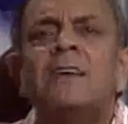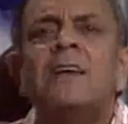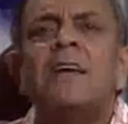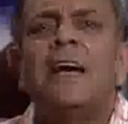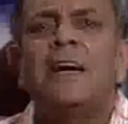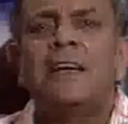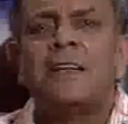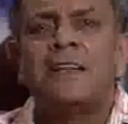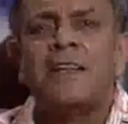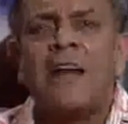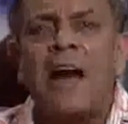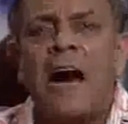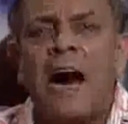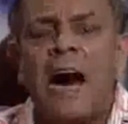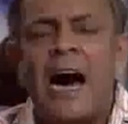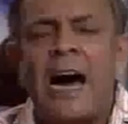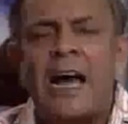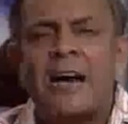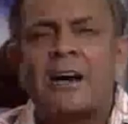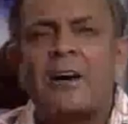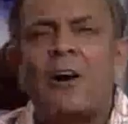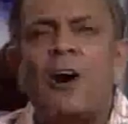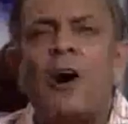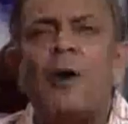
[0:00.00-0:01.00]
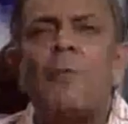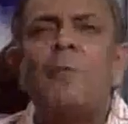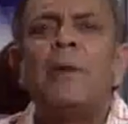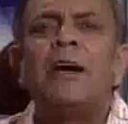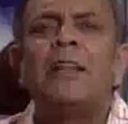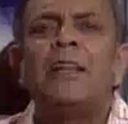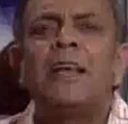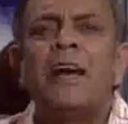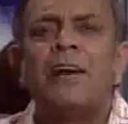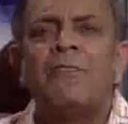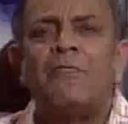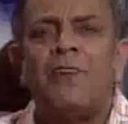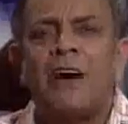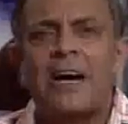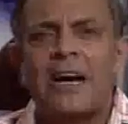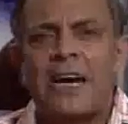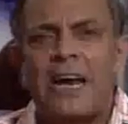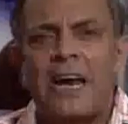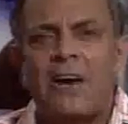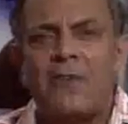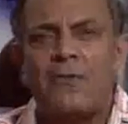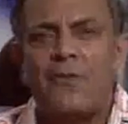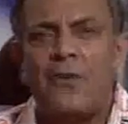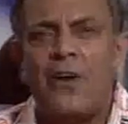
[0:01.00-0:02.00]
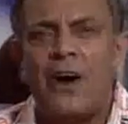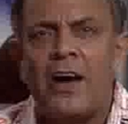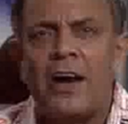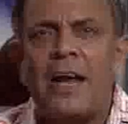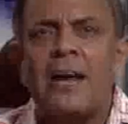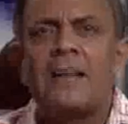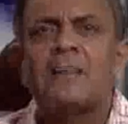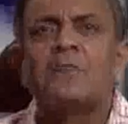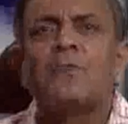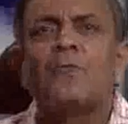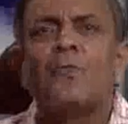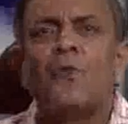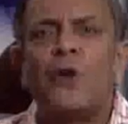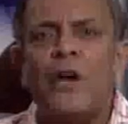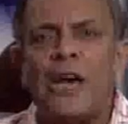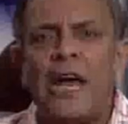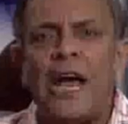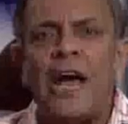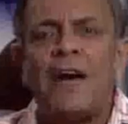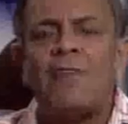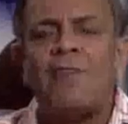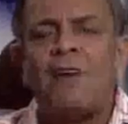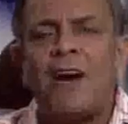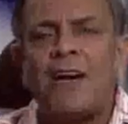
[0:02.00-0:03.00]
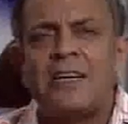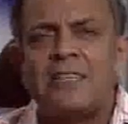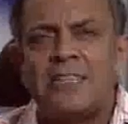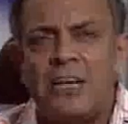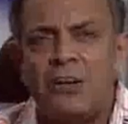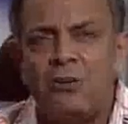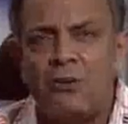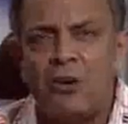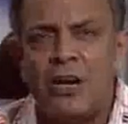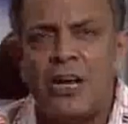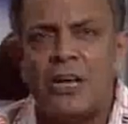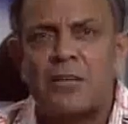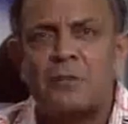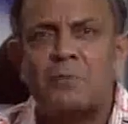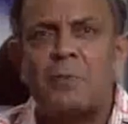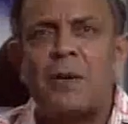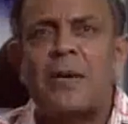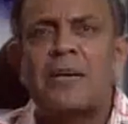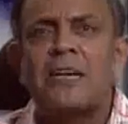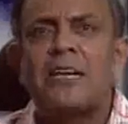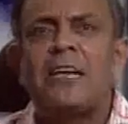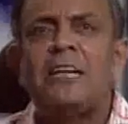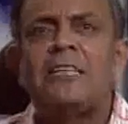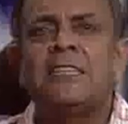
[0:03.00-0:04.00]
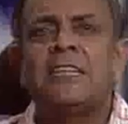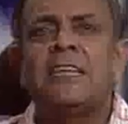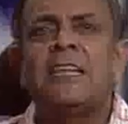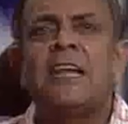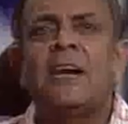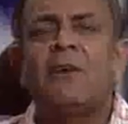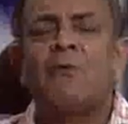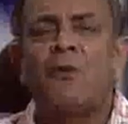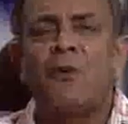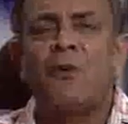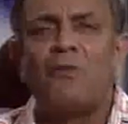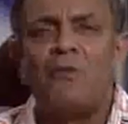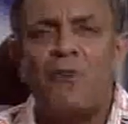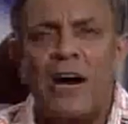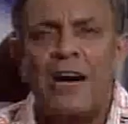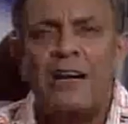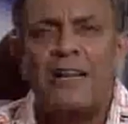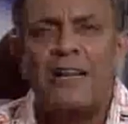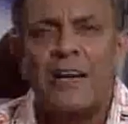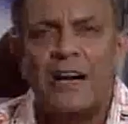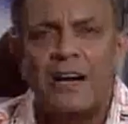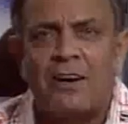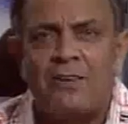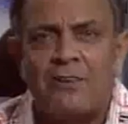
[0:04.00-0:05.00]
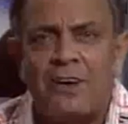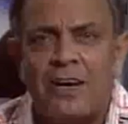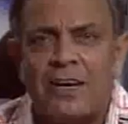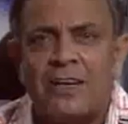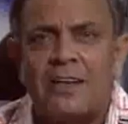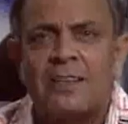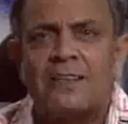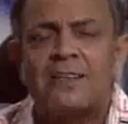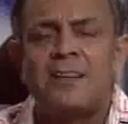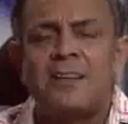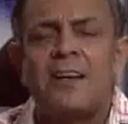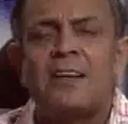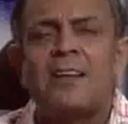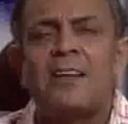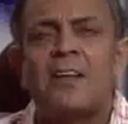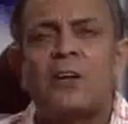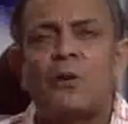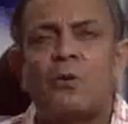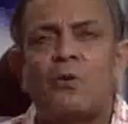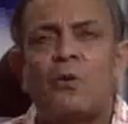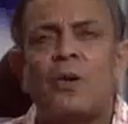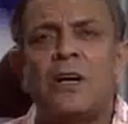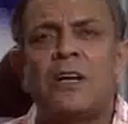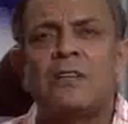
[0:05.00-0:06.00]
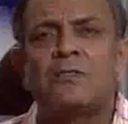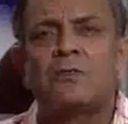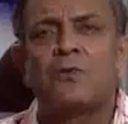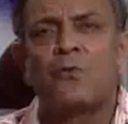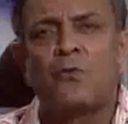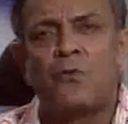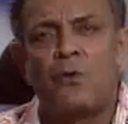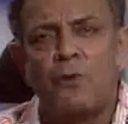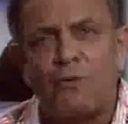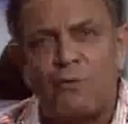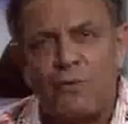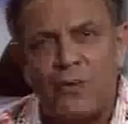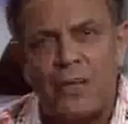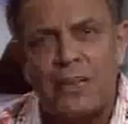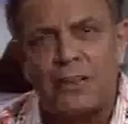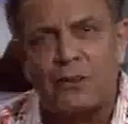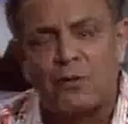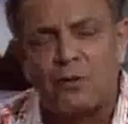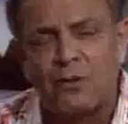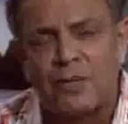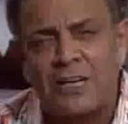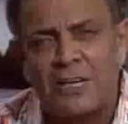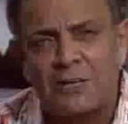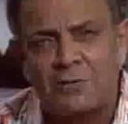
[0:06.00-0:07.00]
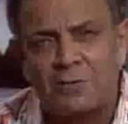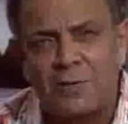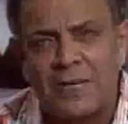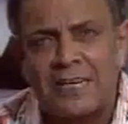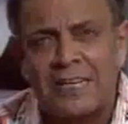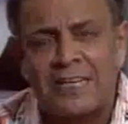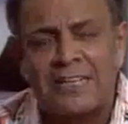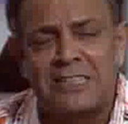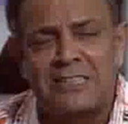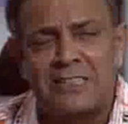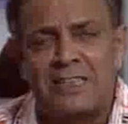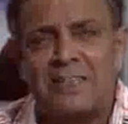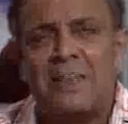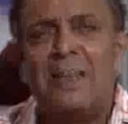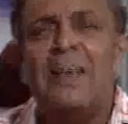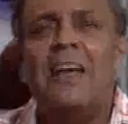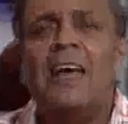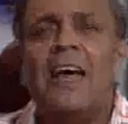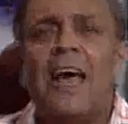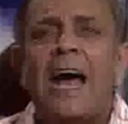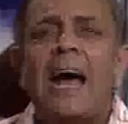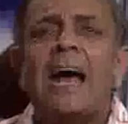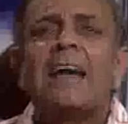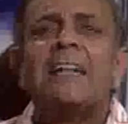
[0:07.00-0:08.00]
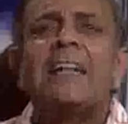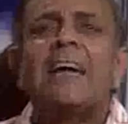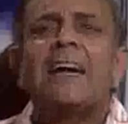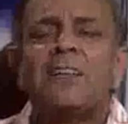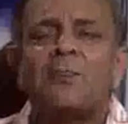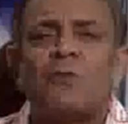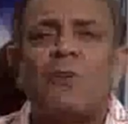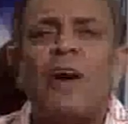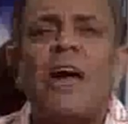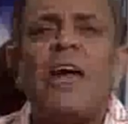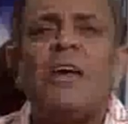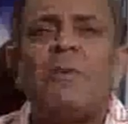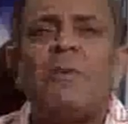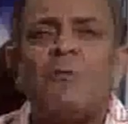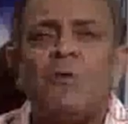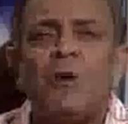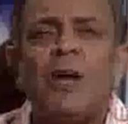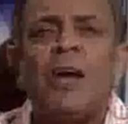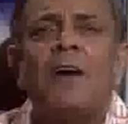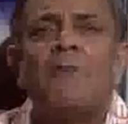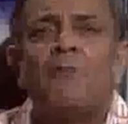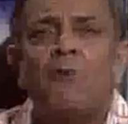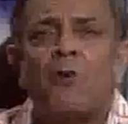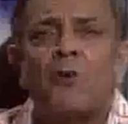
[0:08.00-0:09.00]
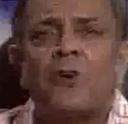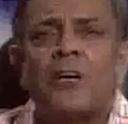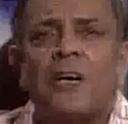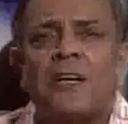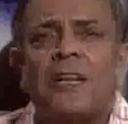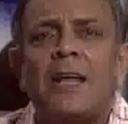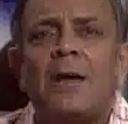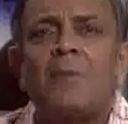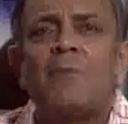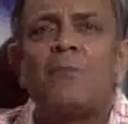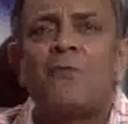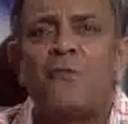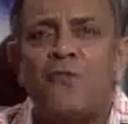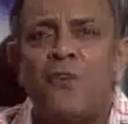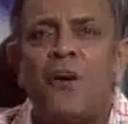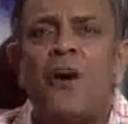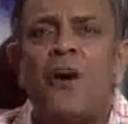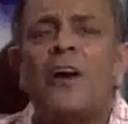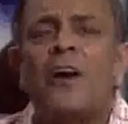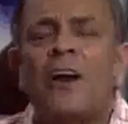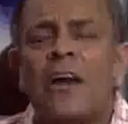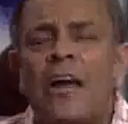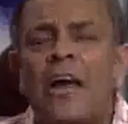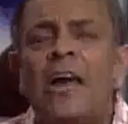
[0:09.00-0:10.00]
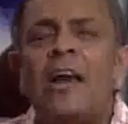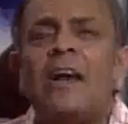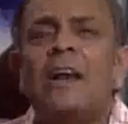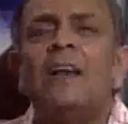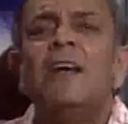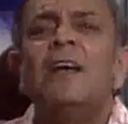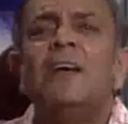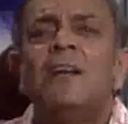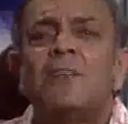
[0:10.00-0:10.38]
It is our government. They are working for us. We have our genuine expectations, and we want the governors or the rulers to fulfill those expectations, and that is why we have voted them in.